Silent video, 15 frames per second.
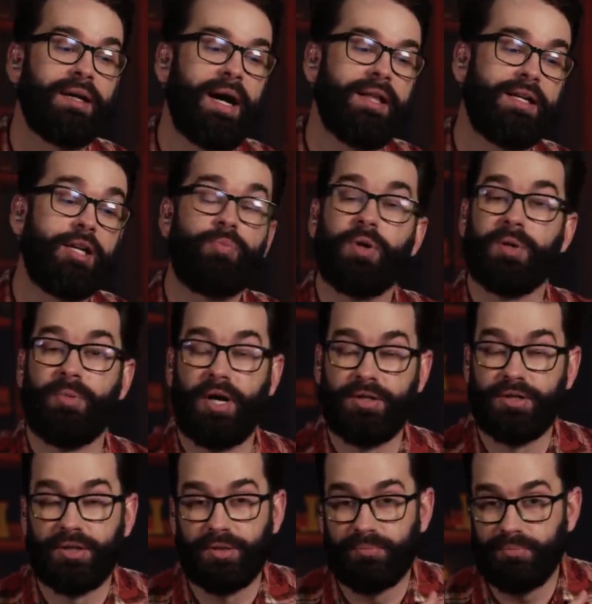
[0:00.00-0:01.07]
I think you put them on
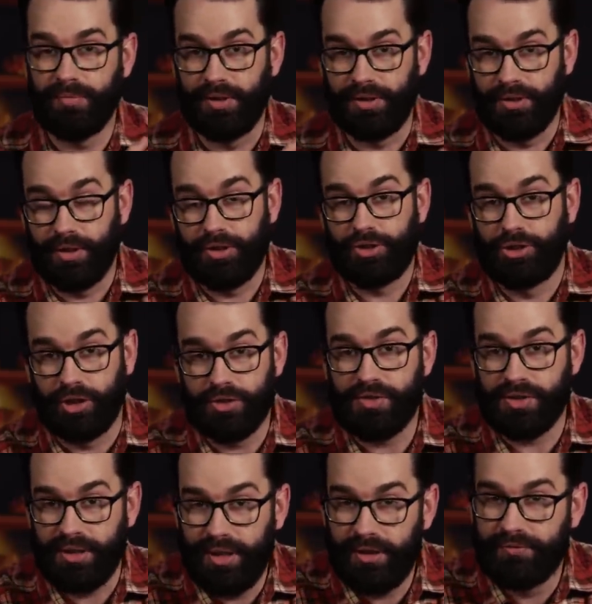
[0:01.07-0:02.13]
your, uh, like a shirt
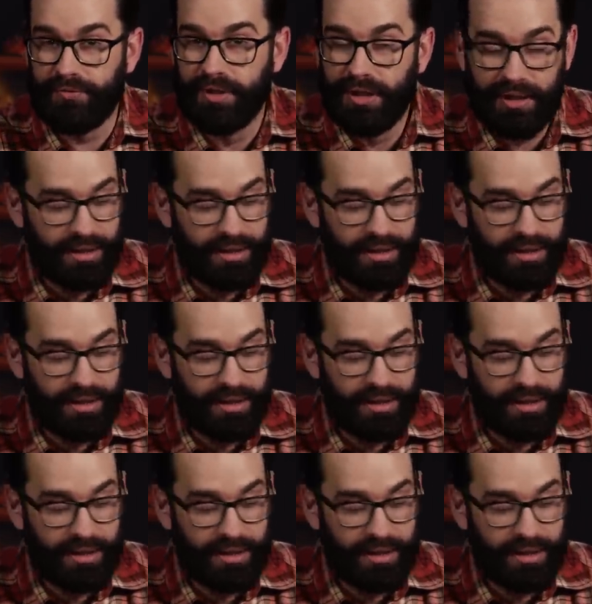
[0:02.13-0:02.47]
sleeve.